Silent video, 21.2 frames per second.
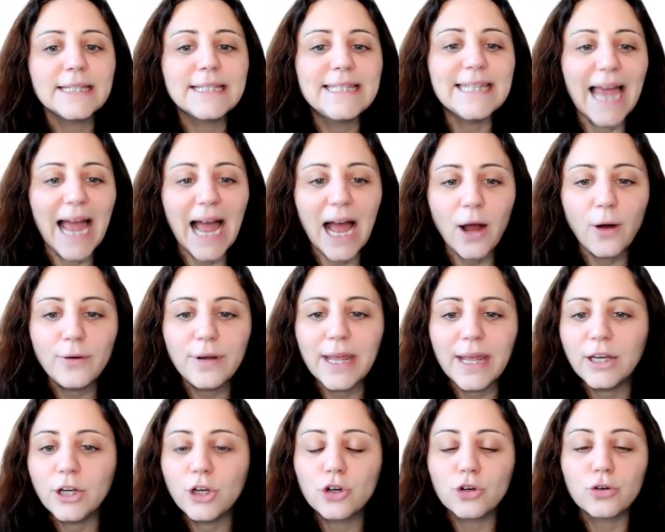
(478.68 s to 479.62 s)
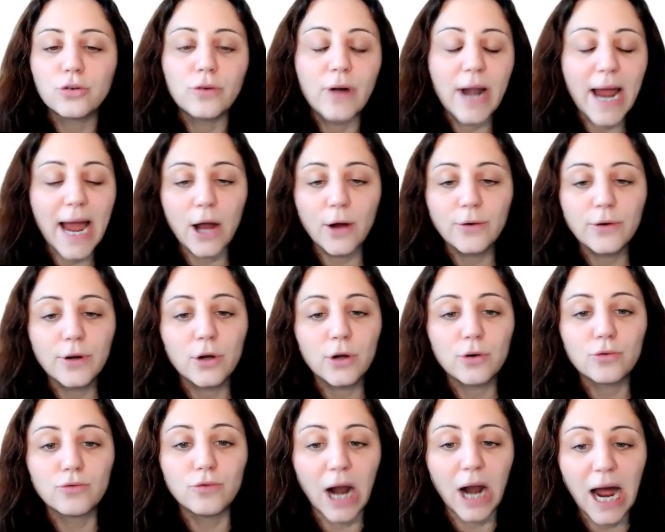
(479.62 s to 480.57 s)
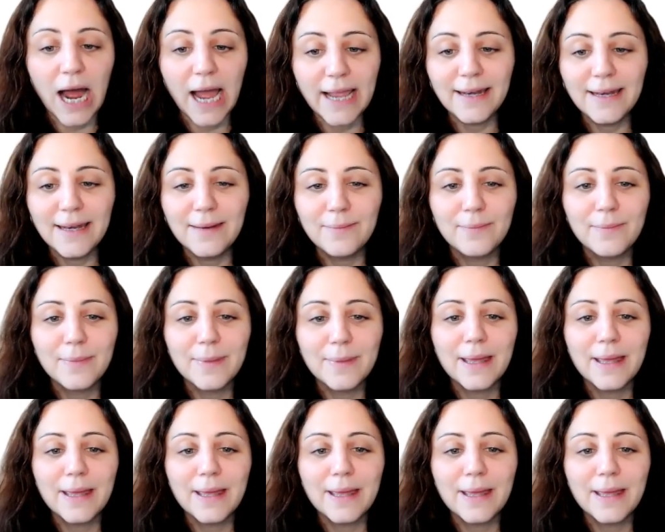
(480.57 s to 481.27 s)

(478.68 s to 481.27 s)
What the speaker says: down and crown rhyme,